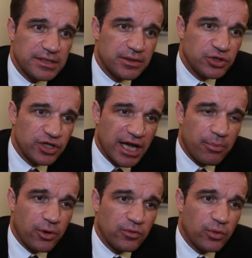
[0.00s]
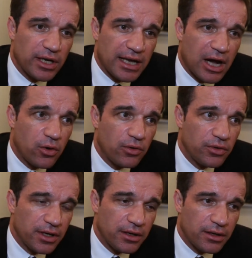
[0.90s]
so SharePoint will allow
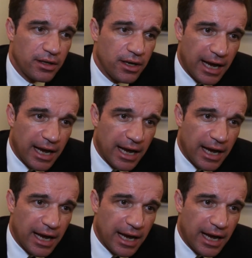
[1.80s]
the